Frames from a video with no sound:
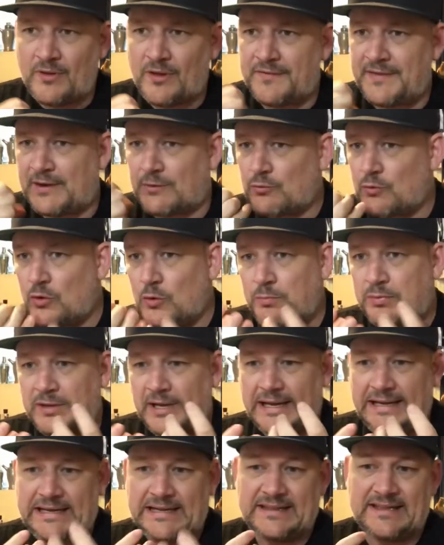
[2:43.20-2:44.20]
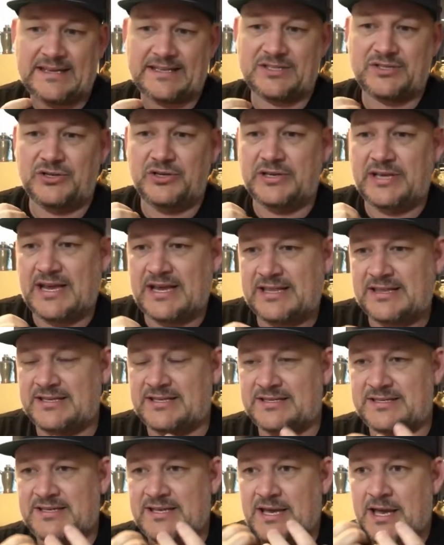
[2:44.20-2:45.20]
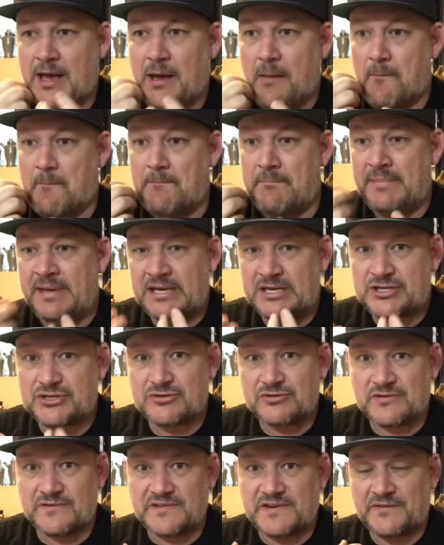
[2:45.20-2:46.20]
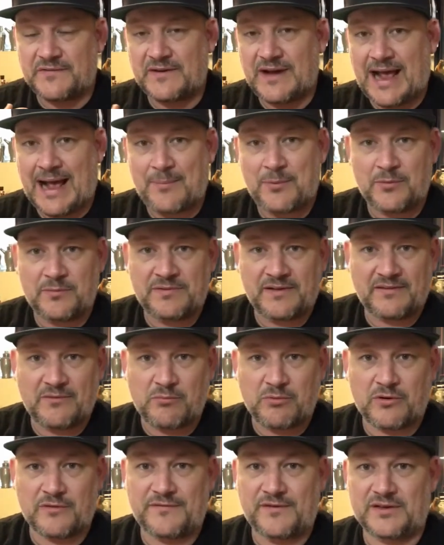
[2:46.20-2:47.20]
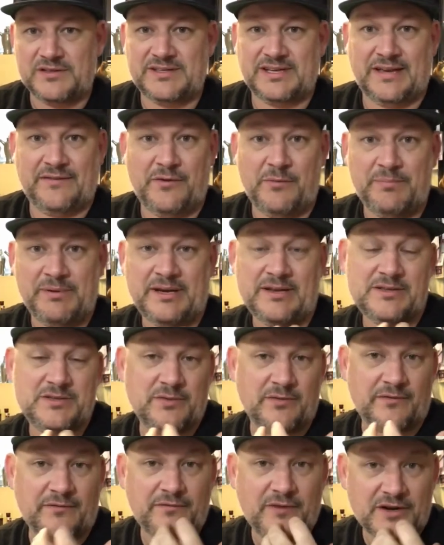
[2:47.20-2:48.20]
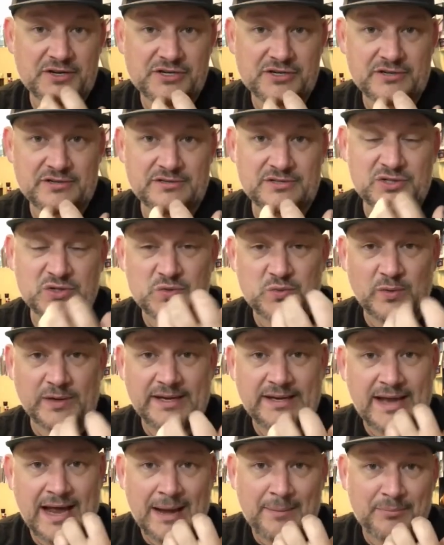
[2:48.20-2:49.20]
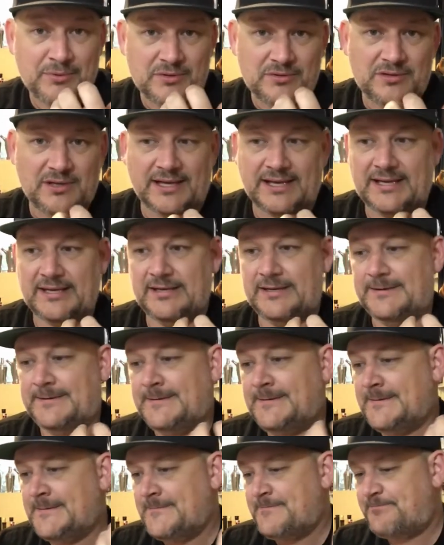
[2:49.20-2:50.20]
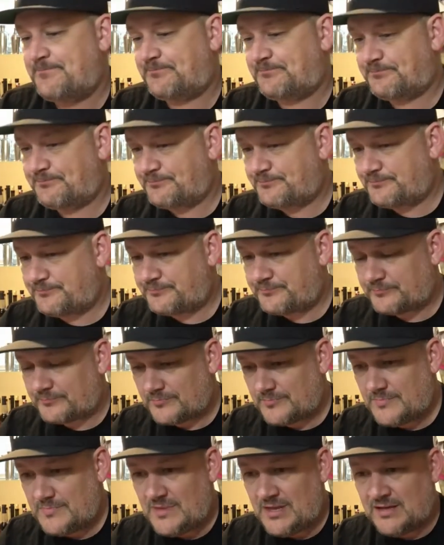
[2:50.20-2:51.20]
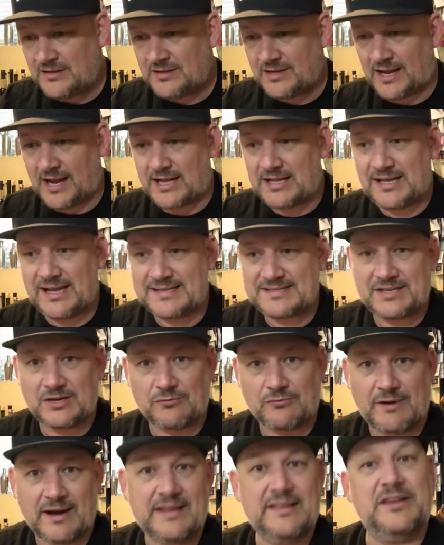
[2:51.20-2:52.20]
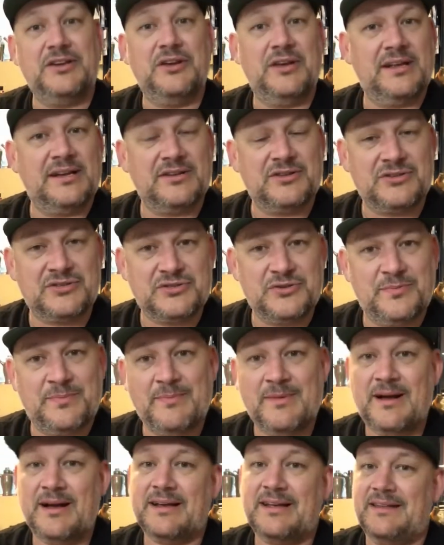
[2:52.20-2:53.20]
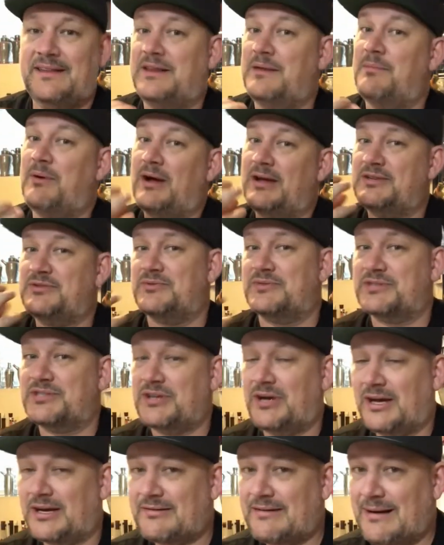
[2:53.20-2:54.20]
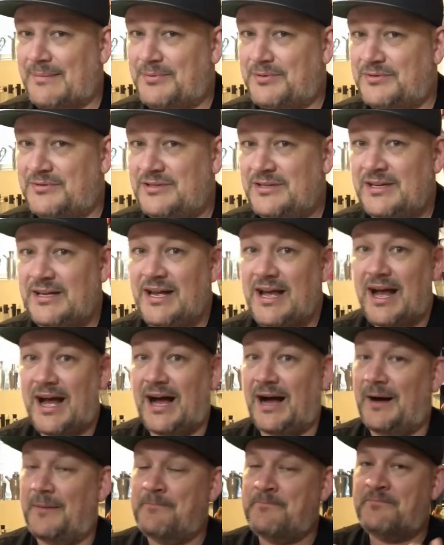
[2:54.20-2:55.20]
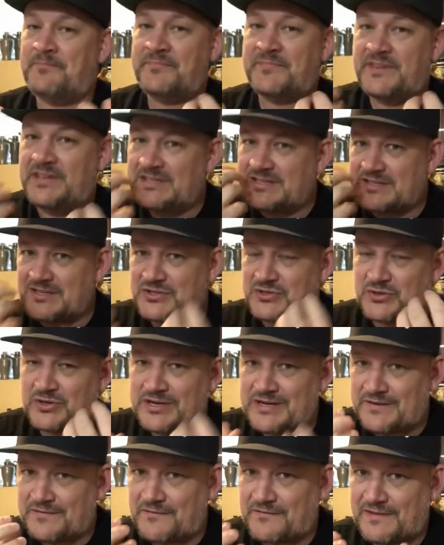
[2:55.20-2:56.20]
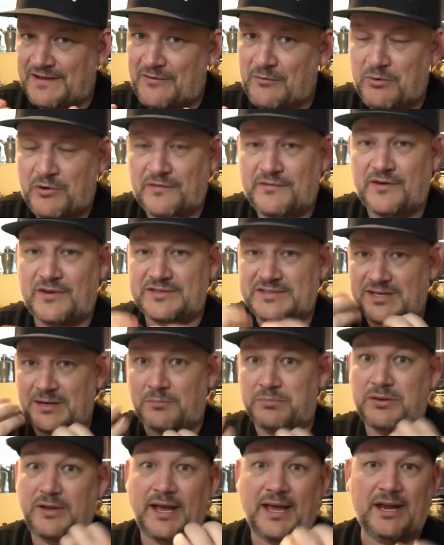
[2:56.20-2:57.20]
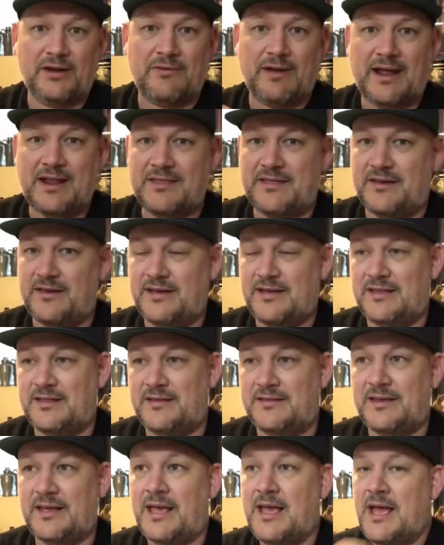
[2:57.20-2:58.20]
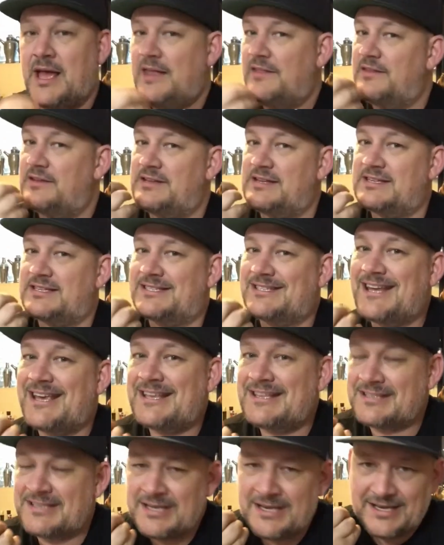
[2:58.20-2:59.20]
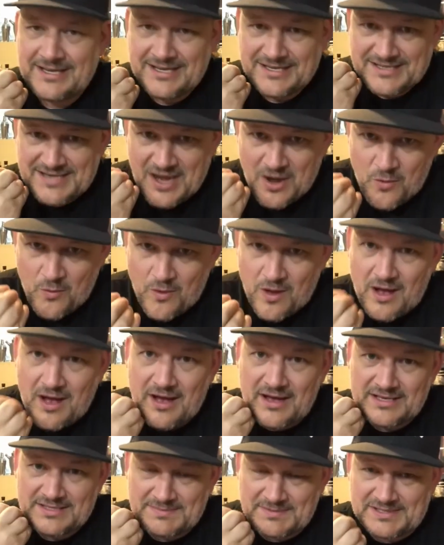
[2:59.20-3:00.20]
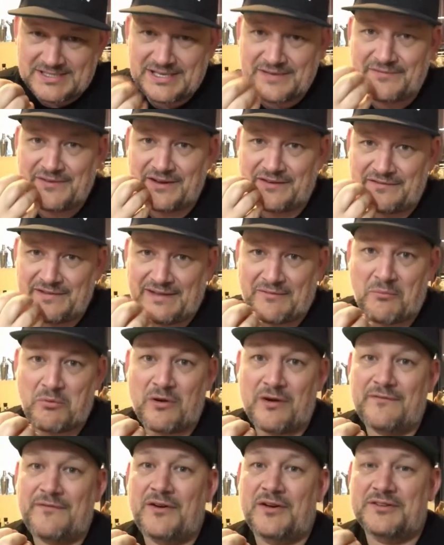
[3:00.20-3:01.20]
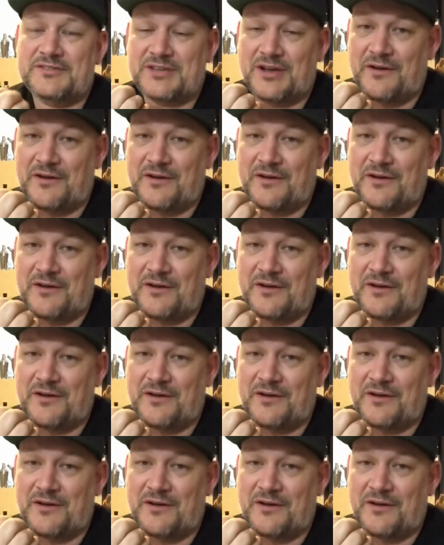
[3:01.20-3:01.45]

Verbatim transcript: They're all plain in there, so you gain this mixture of different apple flavor profiles. Like if you've been into a fresh sweet apple, like a like a classic red that you get at the supermarket, and then you buy into a cider apple. Um, these are the sort of different flavor profiles that are playing around in the, in the thing. The distinct terroir specific flavor profiles